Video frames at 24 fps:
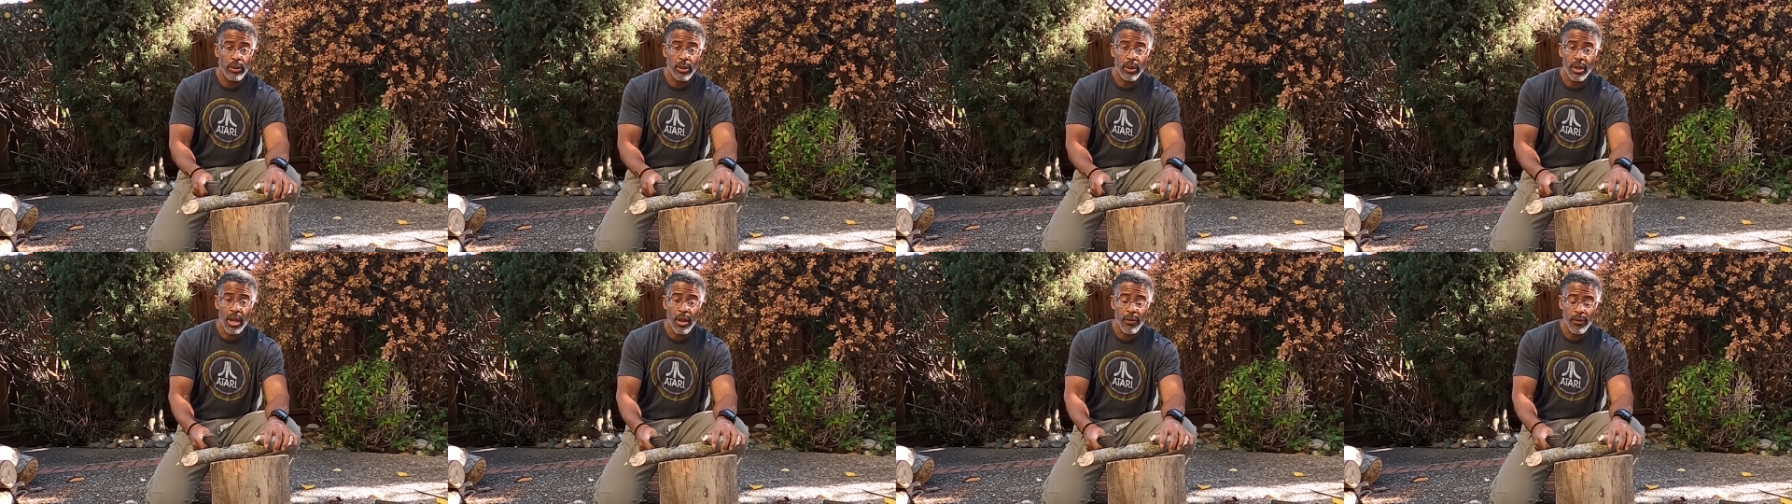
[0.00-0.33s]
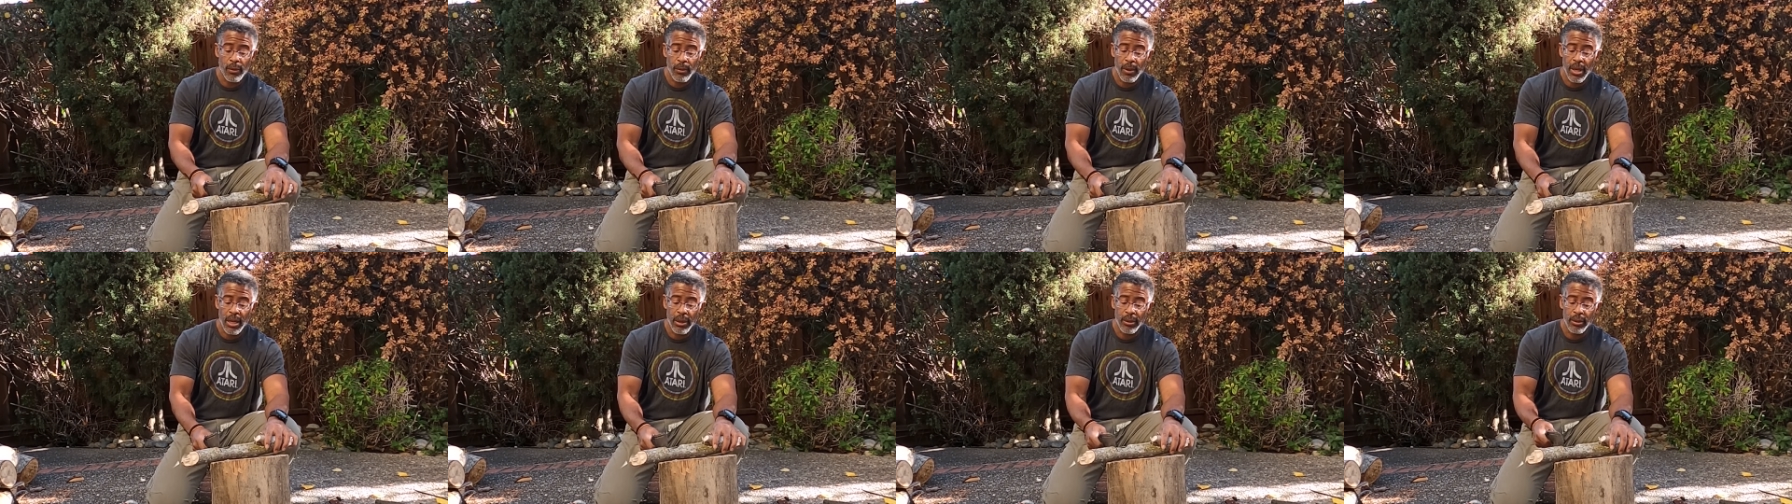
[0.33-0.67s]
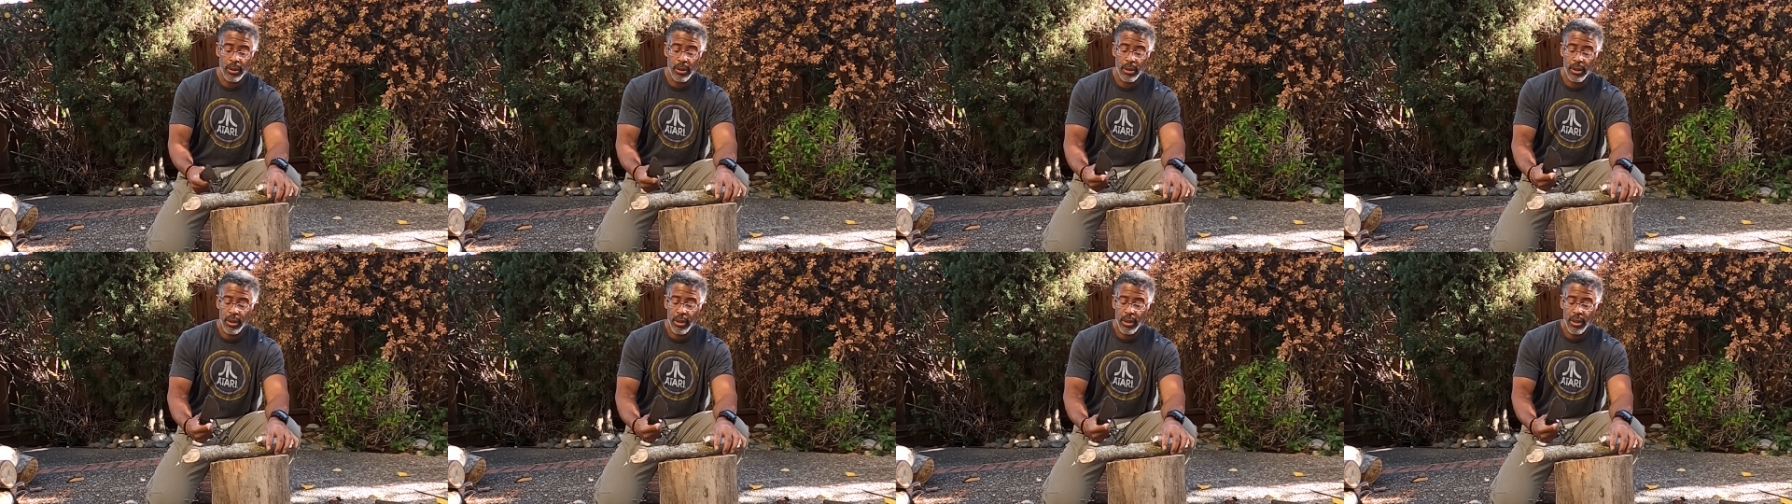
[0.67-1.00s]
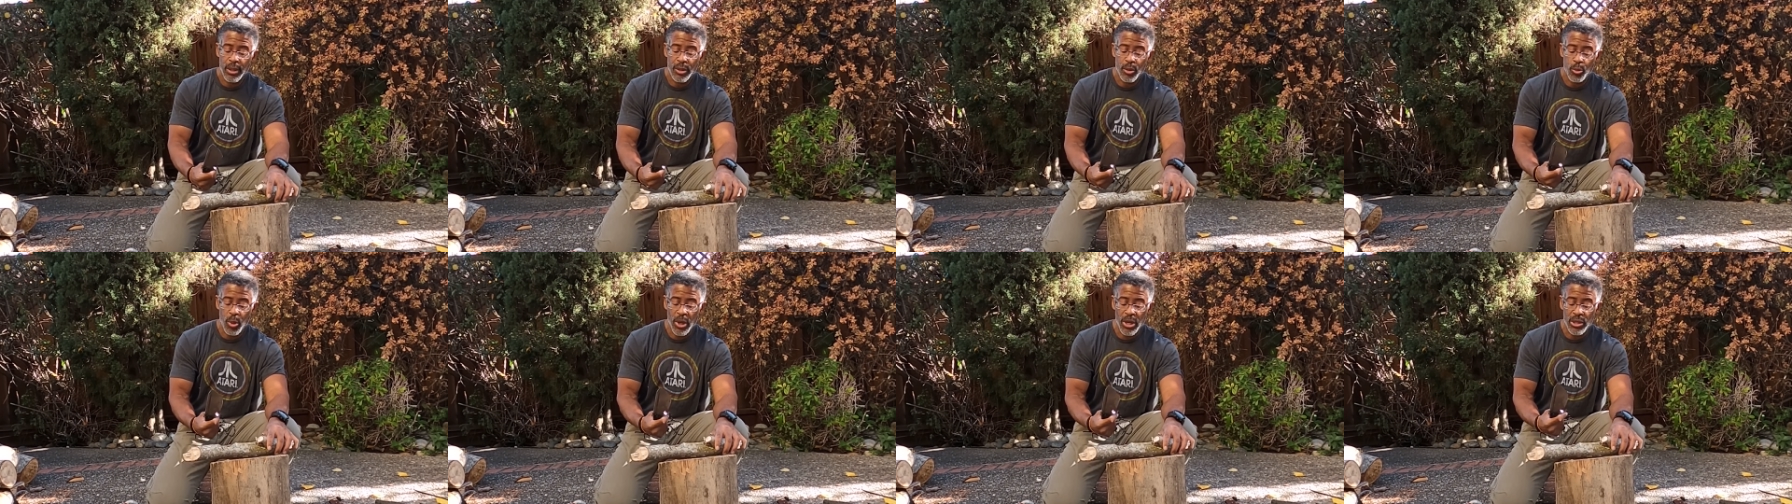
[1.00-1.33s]
the knife around,
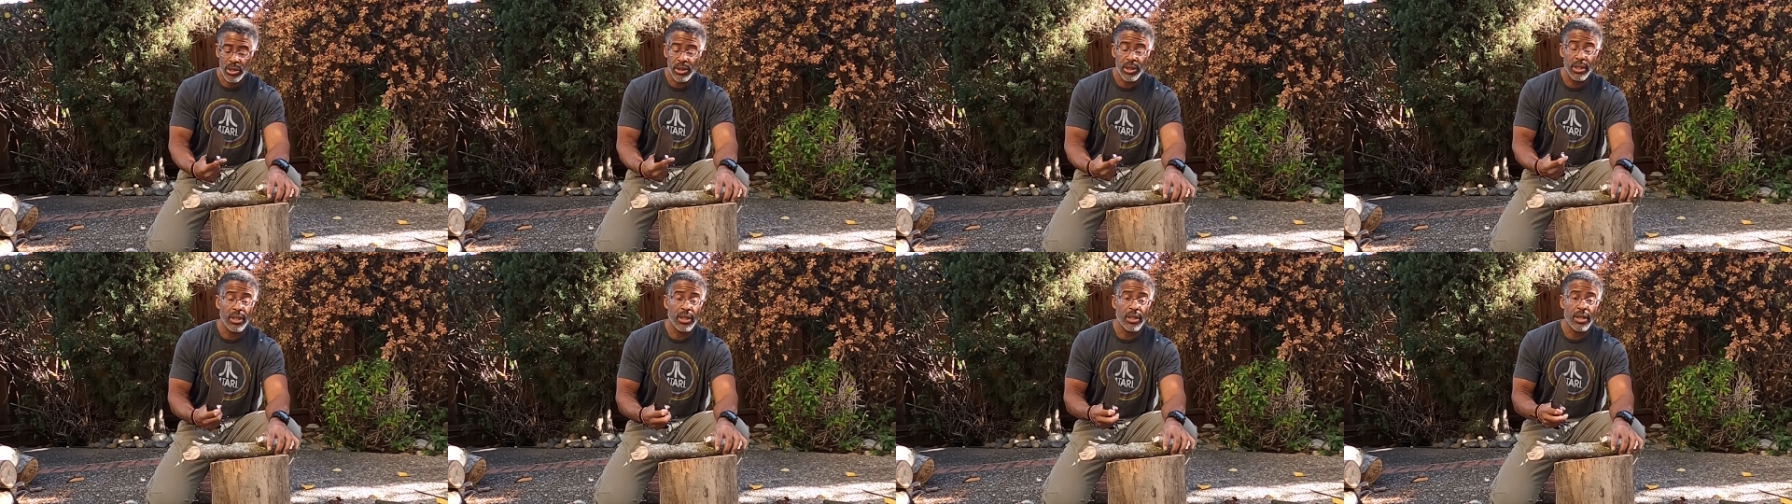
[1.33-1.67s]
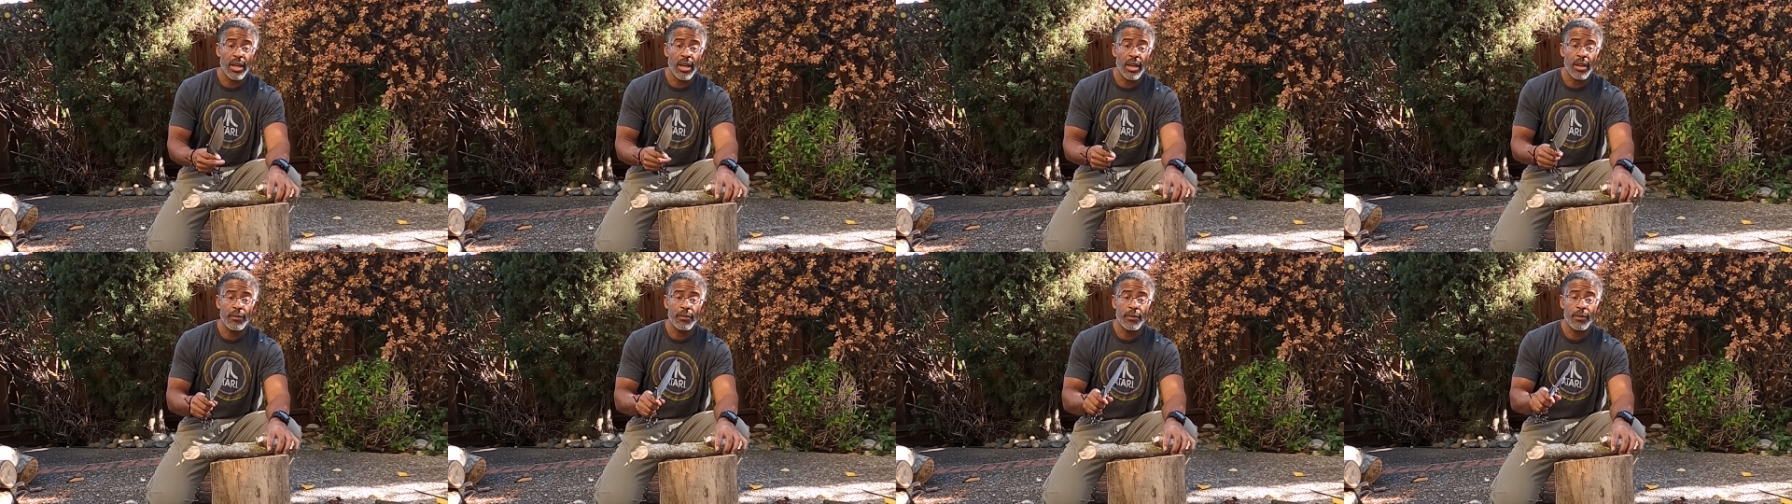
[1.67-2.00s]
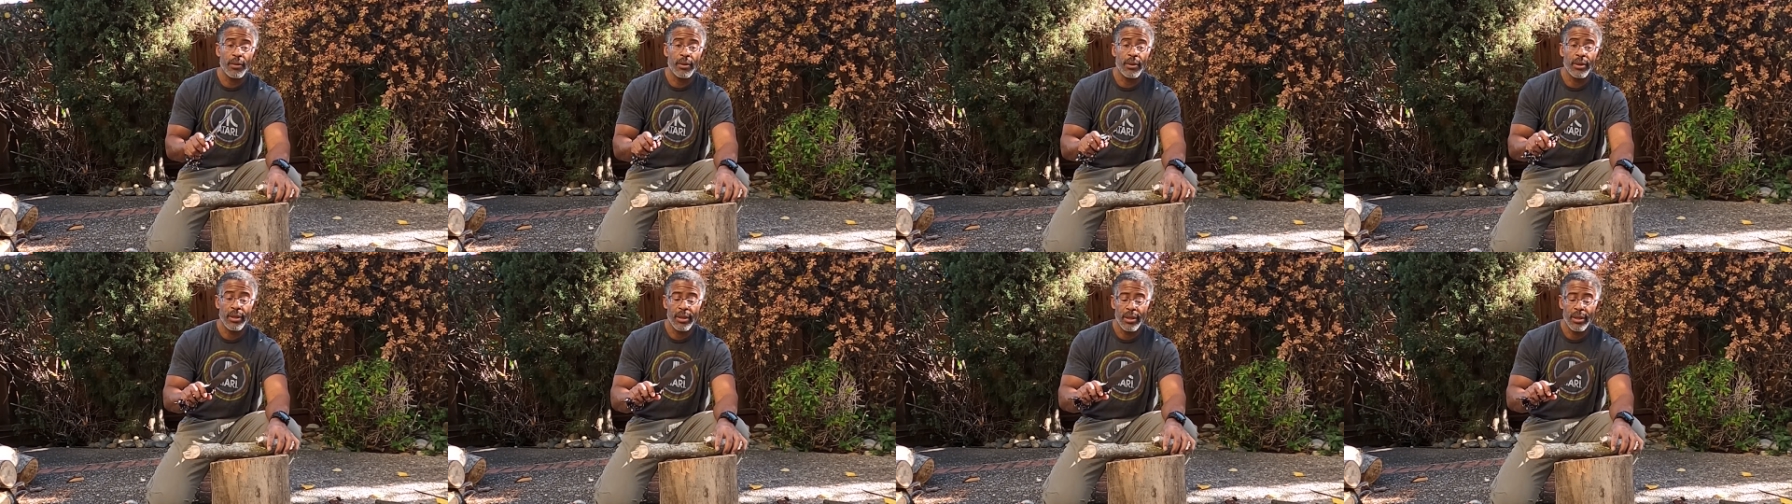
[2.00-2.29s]
especially a knife